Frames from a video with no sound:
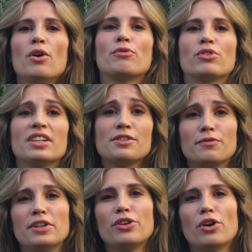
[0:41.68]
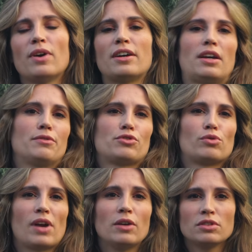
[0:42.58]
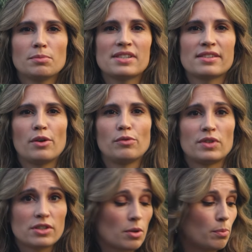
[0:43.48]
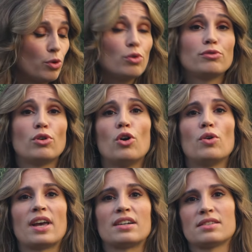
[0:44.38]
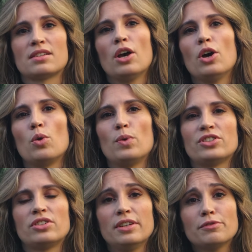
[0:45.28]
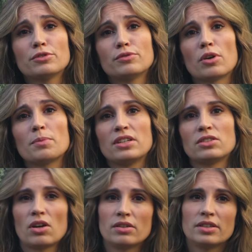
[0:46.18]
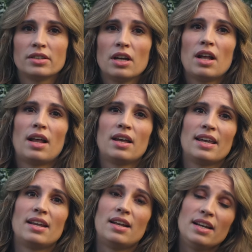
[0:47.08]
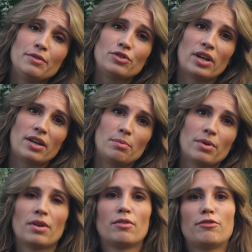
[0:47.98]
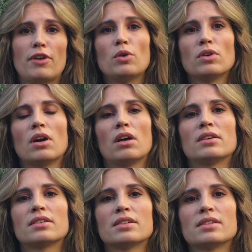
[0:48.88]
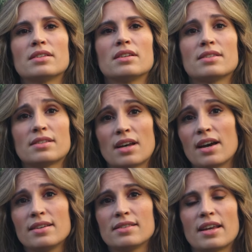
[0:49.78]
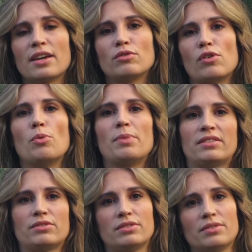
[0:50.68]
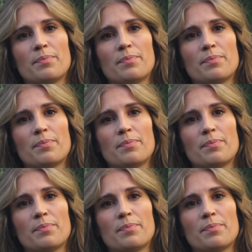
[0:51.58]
For this video I have surrounded myself with some beautiful Hoyas, which differ from each other in leaf shape, flower color, size and grow pattern.